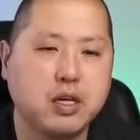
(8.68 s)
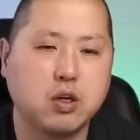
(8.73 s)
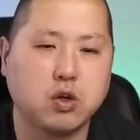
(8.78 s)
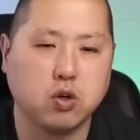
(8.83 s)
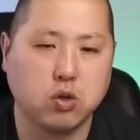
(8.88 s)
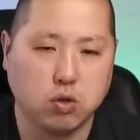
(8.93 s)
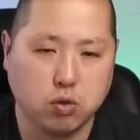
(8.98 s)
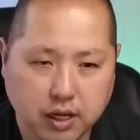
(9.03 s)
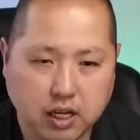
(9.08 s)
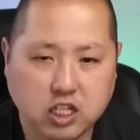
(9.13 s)

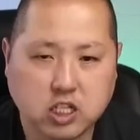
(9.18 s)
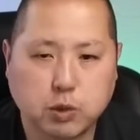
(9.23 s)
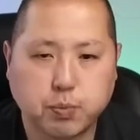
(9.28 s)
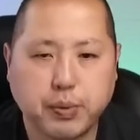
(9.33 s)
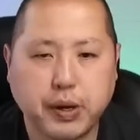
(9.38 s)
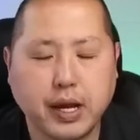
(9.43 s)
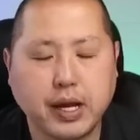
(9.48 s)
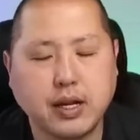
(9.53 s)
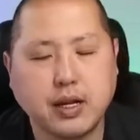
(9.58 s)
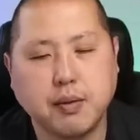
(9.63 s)
Group
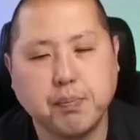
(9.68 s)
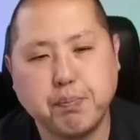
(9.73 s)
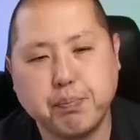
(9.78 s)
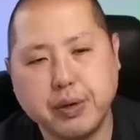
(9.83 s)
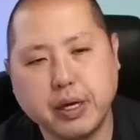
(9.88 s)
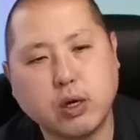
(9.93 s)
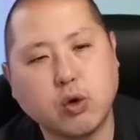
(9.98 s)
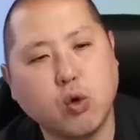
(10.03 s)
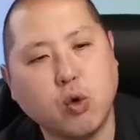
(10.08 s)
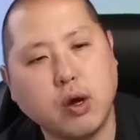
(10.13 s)
expanding
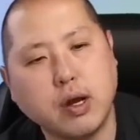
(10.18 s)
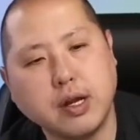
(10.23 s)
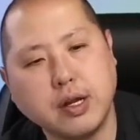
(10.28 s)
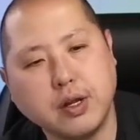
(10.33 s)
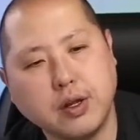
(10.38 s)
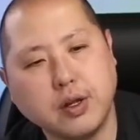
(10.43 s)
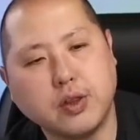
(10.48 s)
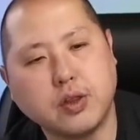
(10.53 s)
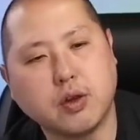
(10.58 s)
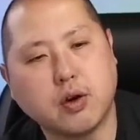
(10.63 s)
Bitcoin and
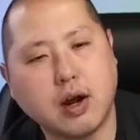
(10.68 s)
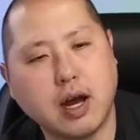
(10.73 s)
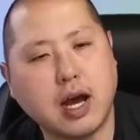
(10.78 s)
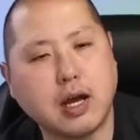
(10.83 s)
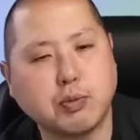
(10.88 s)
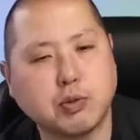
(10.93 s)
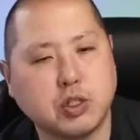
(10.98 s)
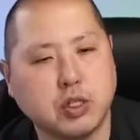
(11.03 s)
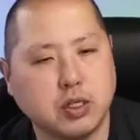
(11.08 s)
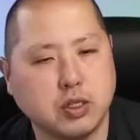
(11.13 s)
Ether
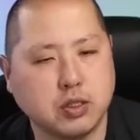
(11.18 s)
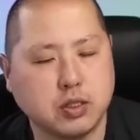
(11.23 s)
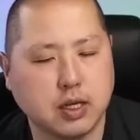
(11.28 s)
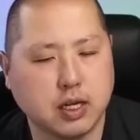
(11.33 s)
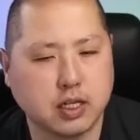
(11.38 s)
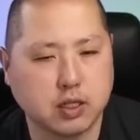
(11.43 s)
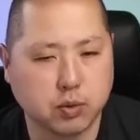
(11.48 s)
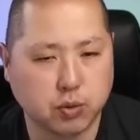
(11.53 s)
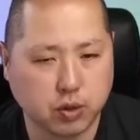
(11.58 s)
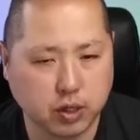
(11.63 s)
options
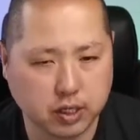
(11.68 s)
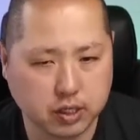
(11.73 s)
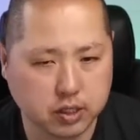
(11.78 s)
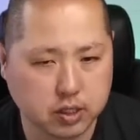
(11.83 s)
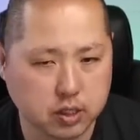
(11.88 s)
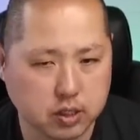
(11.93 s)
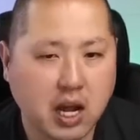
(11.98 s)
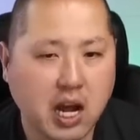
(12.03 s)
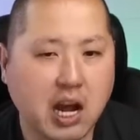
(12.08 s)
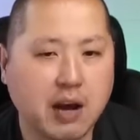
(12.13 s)

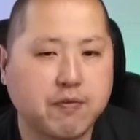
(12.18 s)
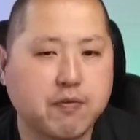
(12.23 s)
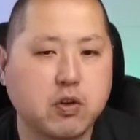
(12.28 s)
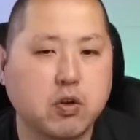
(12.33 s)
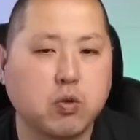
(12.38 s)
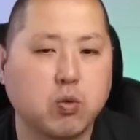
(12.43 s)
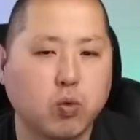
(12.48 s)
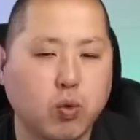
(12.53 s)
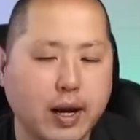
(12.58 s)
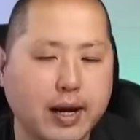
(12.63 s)
expiration
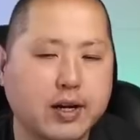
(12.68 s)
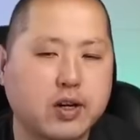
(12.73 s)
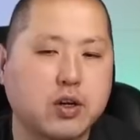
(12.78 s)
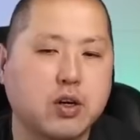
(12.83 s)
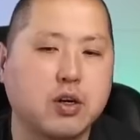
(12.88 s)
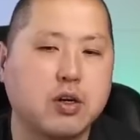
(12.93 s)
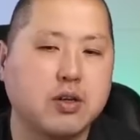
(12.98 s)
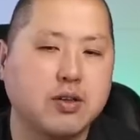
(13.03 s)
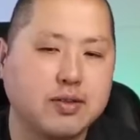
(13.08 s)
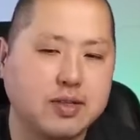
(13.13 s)
after
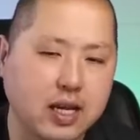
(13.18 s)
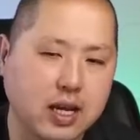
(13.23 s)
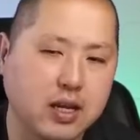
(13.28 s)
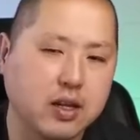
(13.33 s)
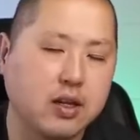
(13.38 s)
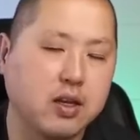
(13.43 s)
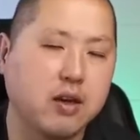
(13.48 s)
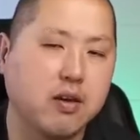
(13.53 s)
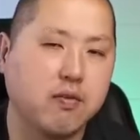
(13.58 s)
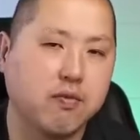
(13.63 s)
record
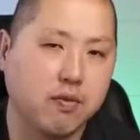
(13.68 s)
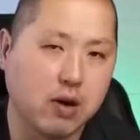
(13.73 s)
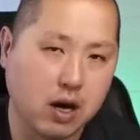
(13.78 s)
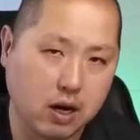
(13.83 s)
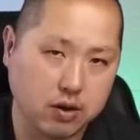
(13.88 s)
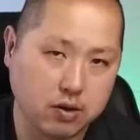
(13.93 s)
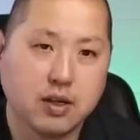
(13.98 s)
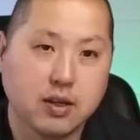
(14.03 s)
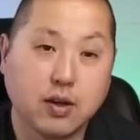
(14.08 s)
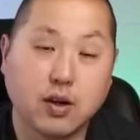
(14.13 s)
daily
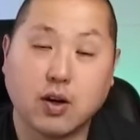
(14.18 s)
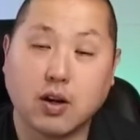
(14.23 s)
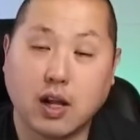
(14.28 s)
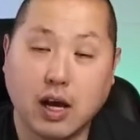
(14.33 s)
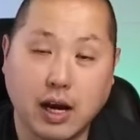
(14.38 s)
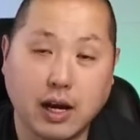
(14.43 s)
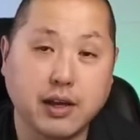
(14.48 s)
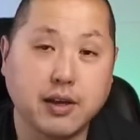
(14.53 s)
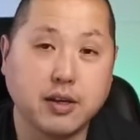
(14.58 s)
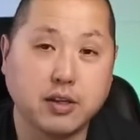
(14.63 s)
volume. There are a
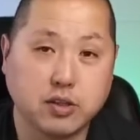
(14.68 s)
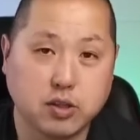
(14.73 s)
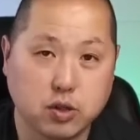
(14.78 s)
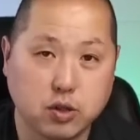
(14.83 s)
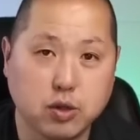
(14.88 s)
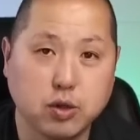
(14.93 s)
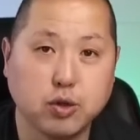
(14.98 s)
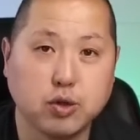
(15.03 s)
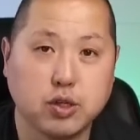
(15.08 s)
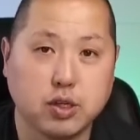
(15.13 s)
lot of
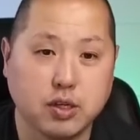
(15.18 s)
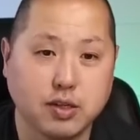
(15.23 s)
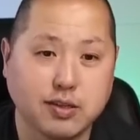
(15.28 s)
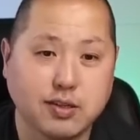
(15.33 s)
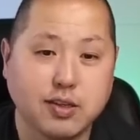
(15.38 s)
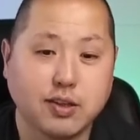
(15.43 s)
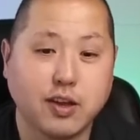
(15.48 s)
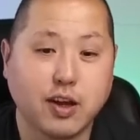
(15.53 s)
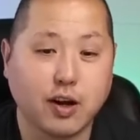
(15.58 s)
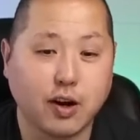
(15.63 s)
institutions
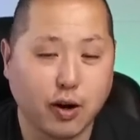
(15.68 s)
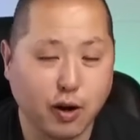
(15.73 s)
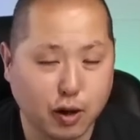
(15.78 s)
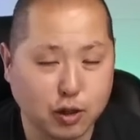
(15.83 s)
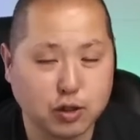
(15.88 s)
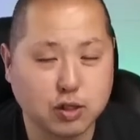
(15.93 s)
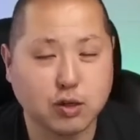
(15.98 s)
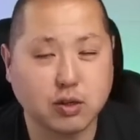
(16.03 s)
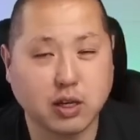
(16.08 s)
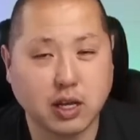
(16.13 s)
that are
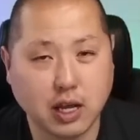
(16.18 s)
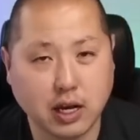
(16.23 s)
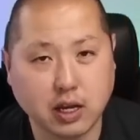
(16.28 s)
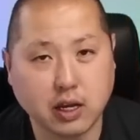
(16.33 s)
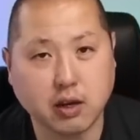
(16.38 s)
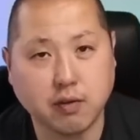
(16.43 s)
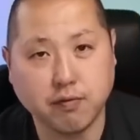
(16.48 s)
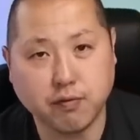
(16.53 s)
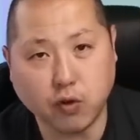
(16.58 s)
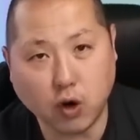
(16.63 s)
also
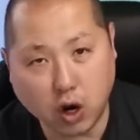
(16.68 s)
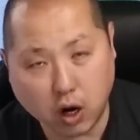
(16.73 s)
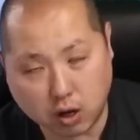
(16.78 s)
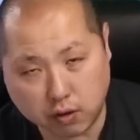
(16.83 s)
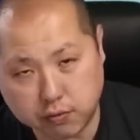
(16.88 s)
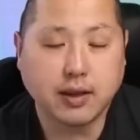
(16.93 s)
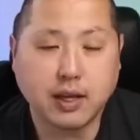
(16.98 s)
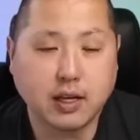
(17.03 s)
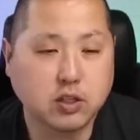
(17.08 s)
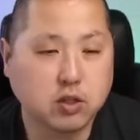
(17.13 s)
getting
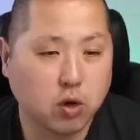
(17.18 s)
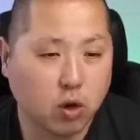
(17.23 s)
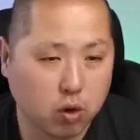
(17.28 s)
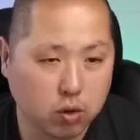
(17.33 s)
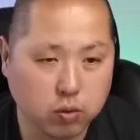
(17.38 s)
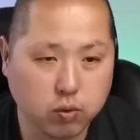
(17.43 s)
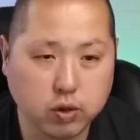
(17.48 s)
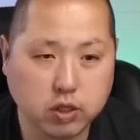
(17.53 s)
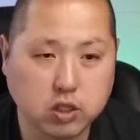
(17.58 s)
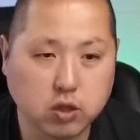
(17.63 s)
involved. That's the
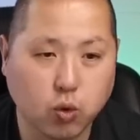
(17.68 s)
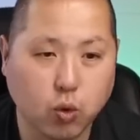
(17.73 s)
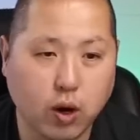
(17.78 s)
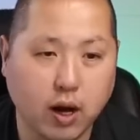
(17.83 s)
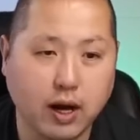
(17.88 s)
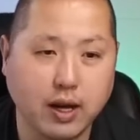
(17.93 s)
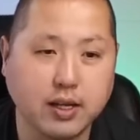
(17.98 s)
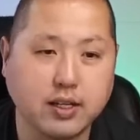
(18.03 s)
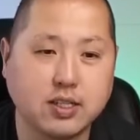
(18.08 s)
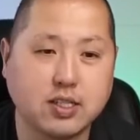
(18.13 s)
only reason
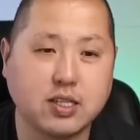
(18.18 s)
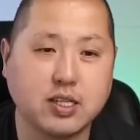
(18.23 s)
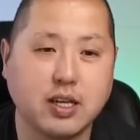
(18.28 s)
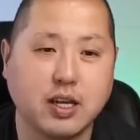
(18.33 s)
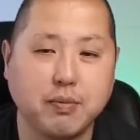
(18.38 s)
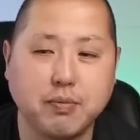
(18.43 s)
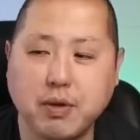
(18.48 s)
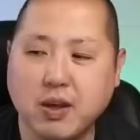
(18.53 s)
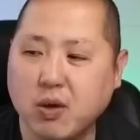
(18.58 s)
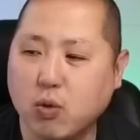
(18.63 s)
why
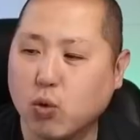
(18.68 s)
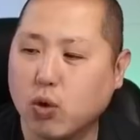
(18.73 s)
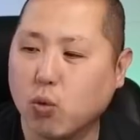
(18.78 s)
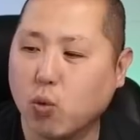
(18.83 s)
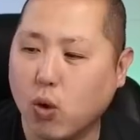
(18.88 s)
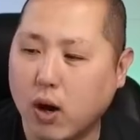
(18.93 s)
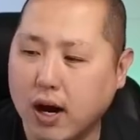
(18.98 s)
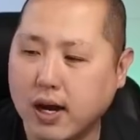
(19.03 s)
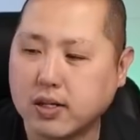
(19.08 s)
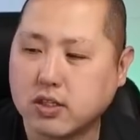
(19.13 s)
CME would
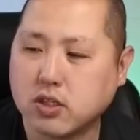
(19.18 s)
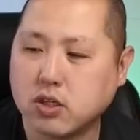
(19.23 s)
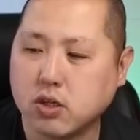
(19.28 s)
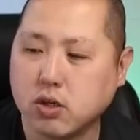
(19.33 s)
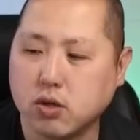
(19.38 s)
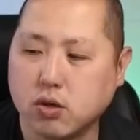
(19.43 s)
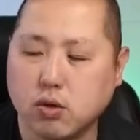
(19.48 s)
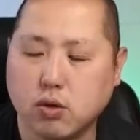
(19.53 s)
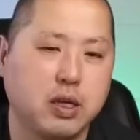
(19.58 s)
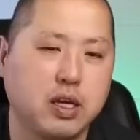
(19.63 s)
want
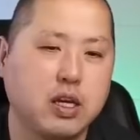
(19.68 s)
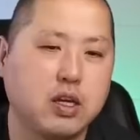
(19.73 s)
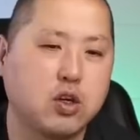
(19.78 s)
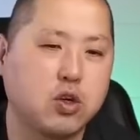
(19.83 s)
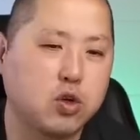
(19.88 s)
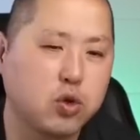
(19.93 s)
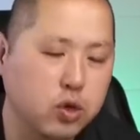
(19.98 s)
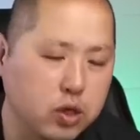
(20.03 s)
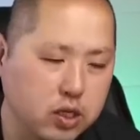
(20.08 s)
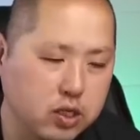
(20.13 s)
to
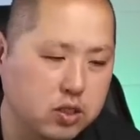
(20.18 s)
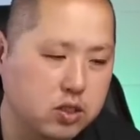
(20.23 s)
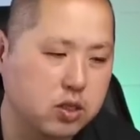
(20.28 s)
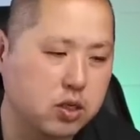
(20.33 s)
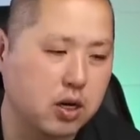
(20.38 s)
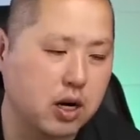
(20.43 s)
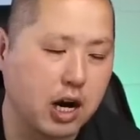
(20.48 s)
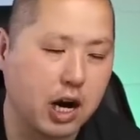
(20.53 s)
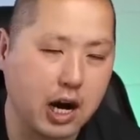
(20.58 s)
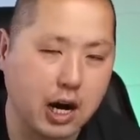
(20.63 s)
increase
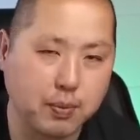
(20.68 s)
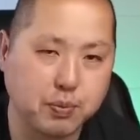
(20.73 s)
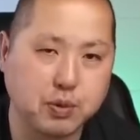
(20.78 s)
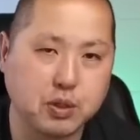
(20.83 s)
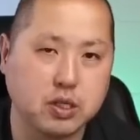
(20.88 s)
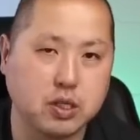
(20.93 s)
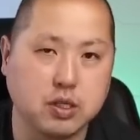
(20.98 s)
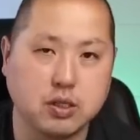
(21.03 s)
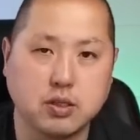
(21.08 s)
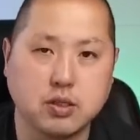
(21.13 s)
their
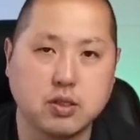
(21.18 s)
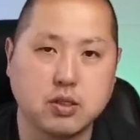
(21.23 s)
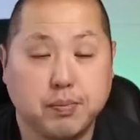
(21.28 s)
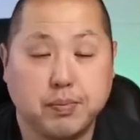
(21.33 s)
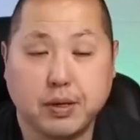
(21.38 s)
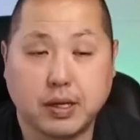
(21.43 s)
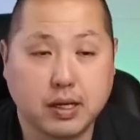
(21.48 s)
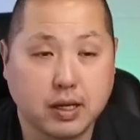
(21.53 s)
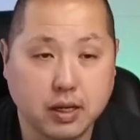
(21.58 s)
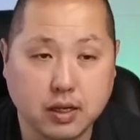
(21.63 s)
options,
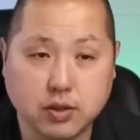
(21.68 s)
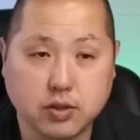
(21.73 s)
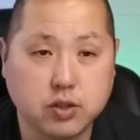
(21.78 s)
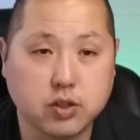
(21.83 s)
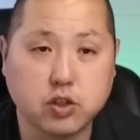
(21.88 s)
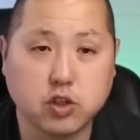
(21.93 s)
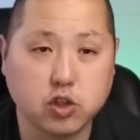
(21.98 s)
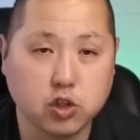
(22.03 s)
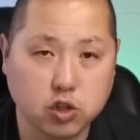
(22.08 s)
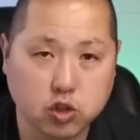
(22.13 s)
because
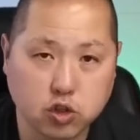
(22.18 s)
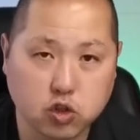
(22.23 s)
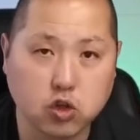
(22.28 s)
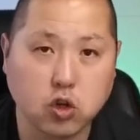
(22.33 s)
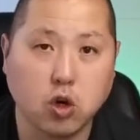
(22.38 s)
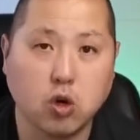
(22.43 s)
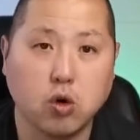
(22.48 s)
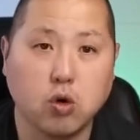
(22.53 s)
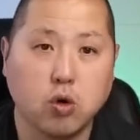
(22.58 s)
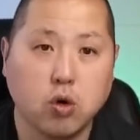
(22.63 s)
there's just
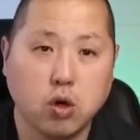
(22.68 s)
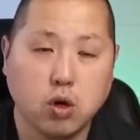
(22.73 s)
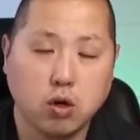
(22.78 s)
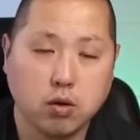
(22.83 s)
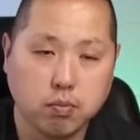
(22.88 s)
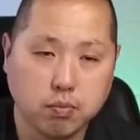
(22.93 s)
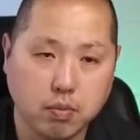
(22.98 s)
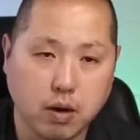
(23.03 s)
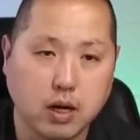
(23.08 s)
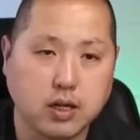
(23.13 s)
so
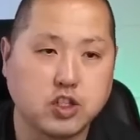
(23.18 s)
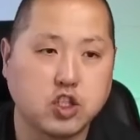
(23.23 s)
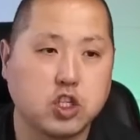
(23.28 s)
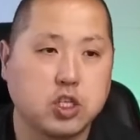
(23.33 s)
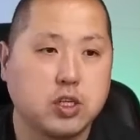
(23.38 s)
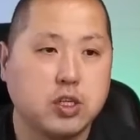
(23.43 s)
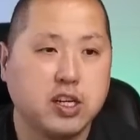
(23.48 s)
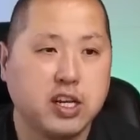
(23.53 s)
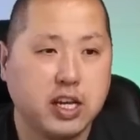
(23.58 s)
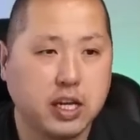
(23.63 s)

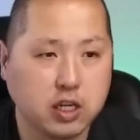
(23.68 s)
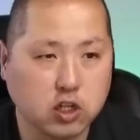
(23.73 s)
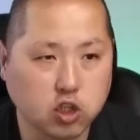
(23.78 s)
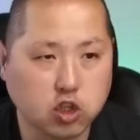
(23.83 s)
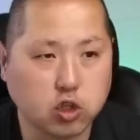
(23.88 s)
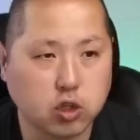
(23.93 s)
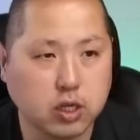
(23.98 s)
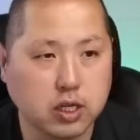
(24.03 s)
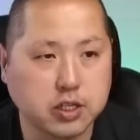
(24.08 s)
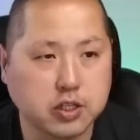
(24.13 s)
much
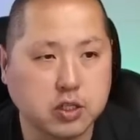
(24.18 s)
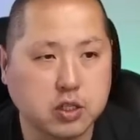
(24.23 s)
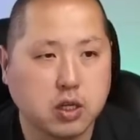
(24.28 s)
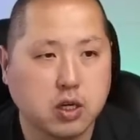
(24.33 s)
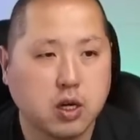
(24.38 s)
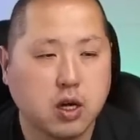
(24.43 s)
interest